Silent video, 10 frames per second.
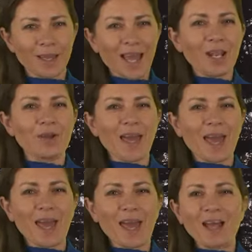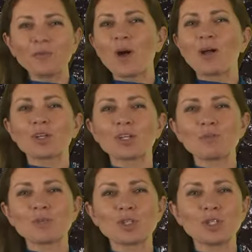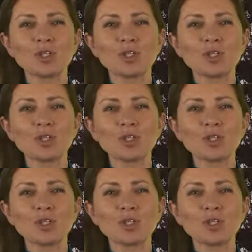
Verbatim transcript: Hello there, and welcome to